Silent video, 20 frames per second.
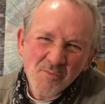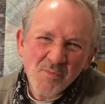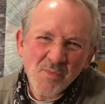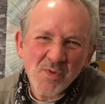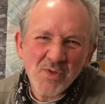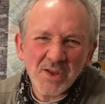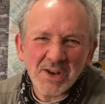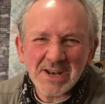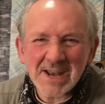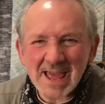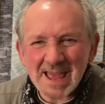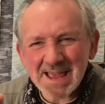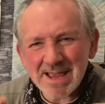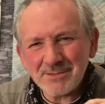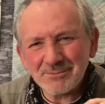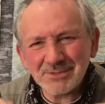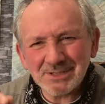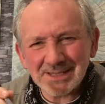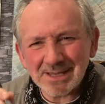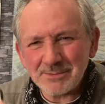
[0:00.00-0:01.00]
The
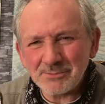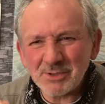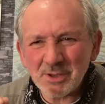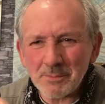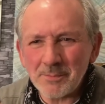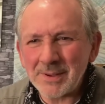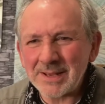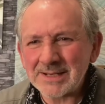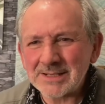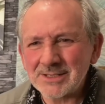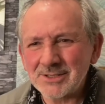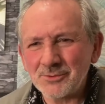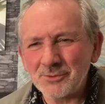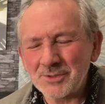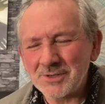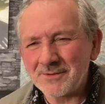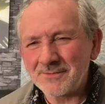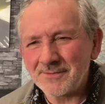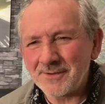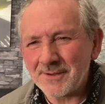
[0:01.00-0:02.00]
name seemed a bit sort
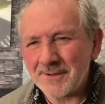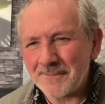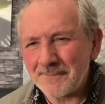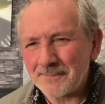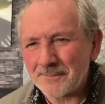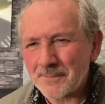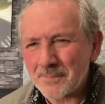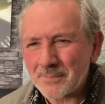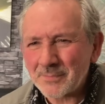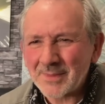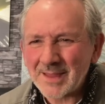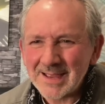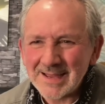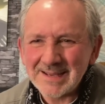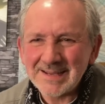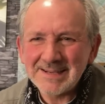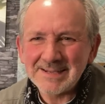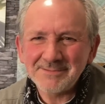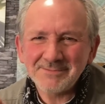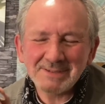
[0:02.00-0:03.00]
of, I
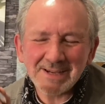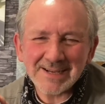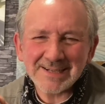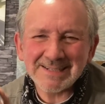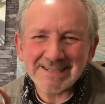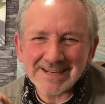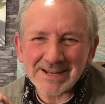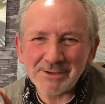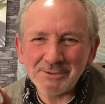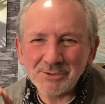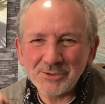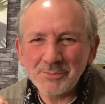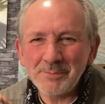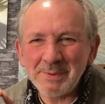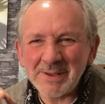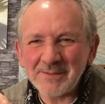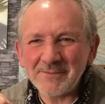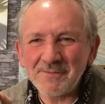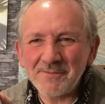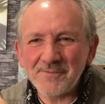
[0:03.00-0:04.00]
don't know, a
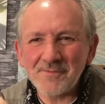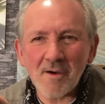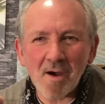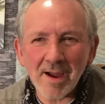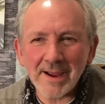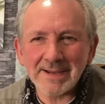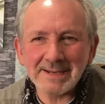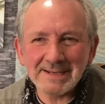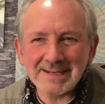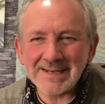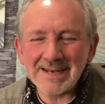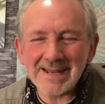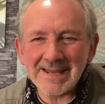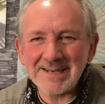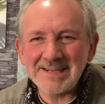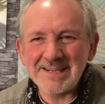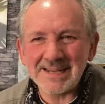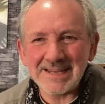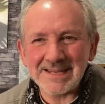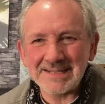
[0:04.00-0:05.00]
bit finely
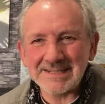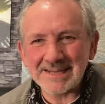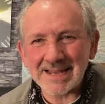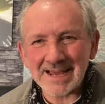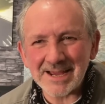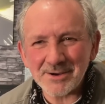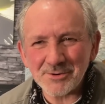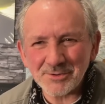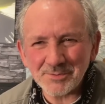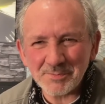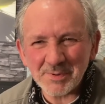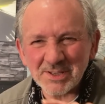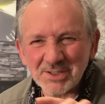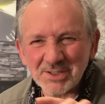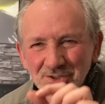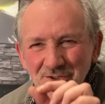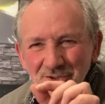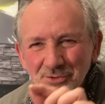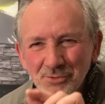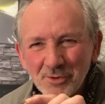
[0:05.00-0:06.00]
detailed, but
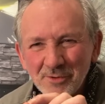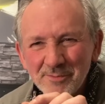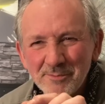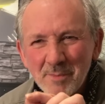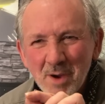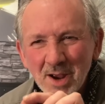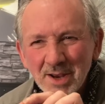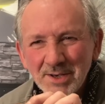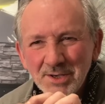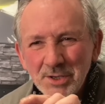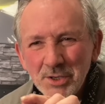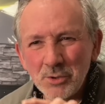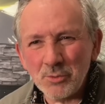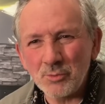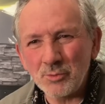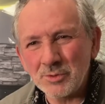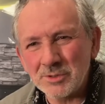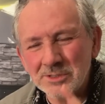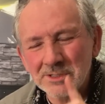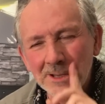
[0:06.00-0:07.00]
sort of
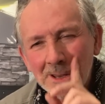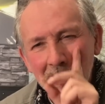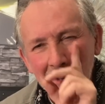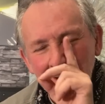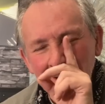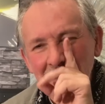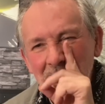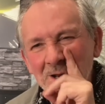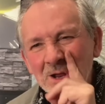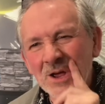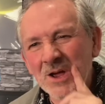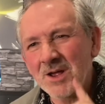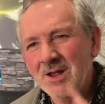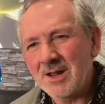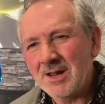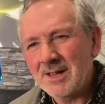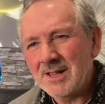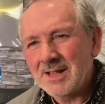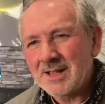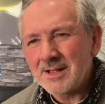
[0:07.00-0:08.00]
minute. And
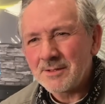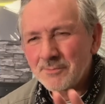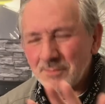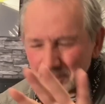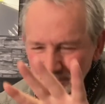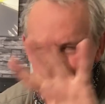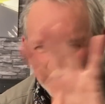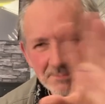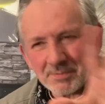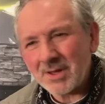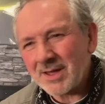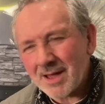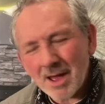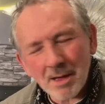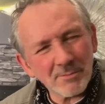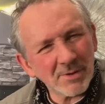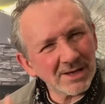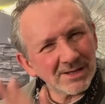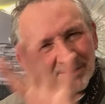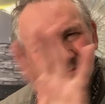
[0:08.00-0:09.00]
but I
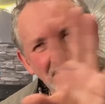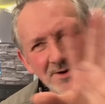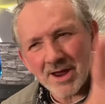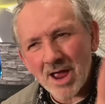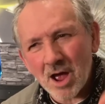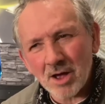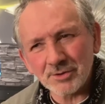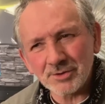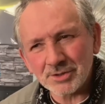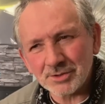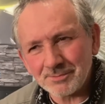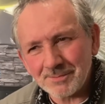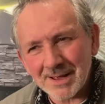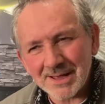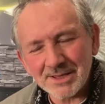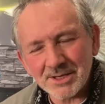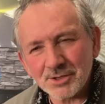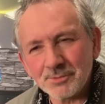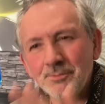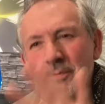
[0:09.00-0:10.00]
mean, it's very hard to explain
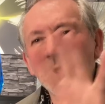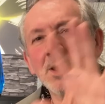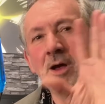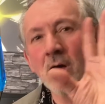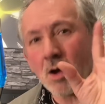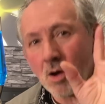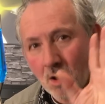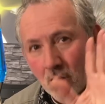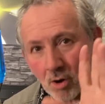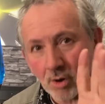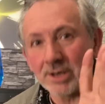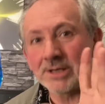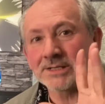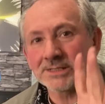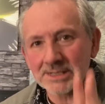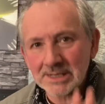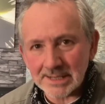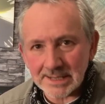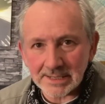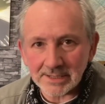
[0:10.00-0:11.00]
this, but
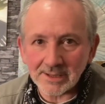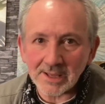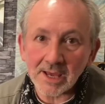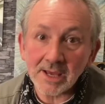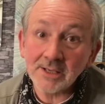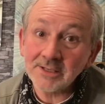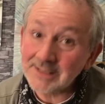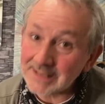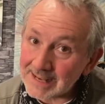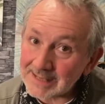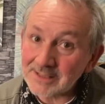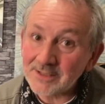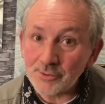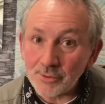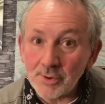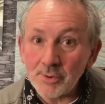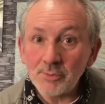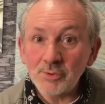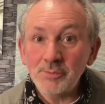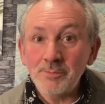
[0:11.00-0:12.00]
honestly, the
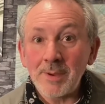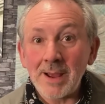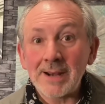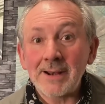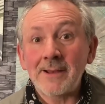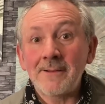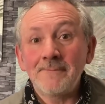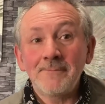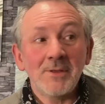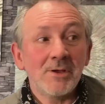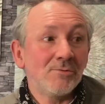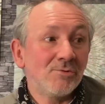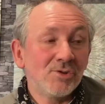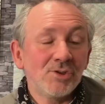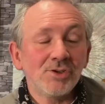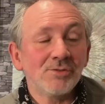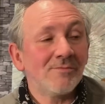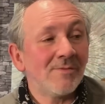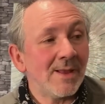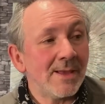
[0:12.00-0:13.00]
Sansui was better. It was
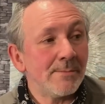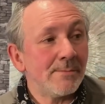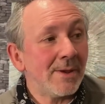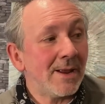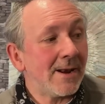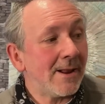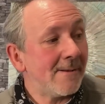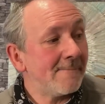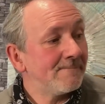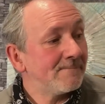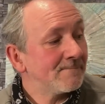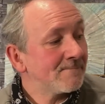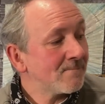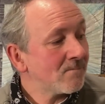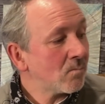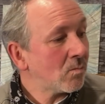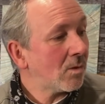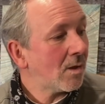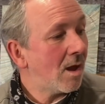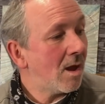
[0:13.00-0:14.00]
just plain better.
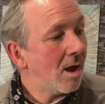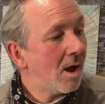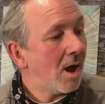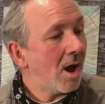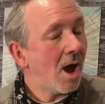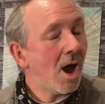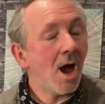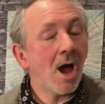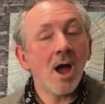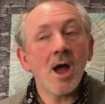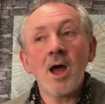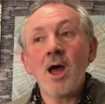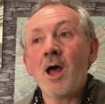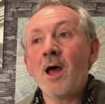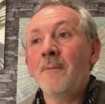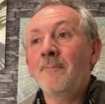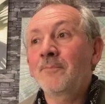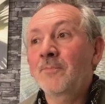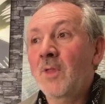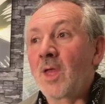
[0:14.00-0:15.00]

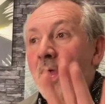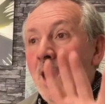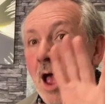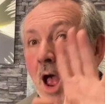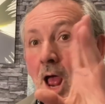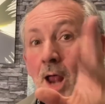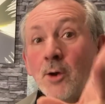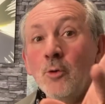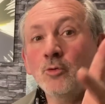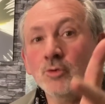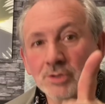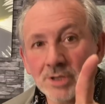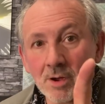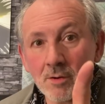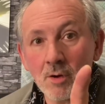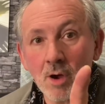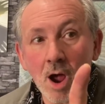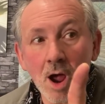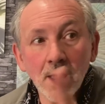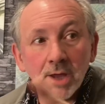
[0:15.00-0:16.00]
And
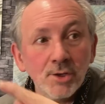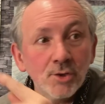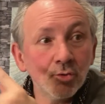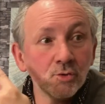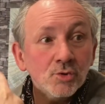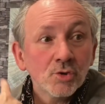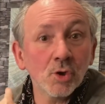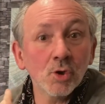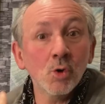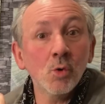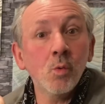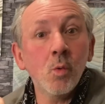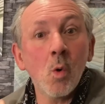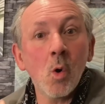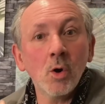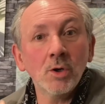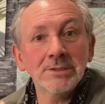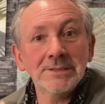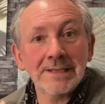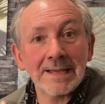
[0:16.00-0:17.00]
also, I used a
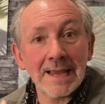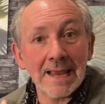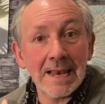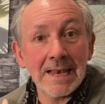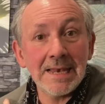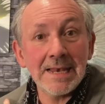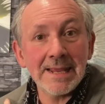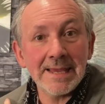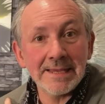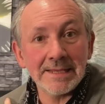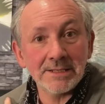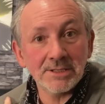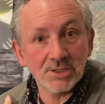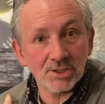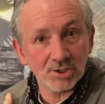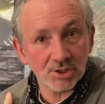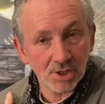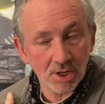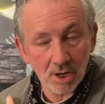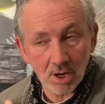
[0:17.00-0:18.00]
Quad
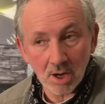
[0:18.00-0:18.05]
Elite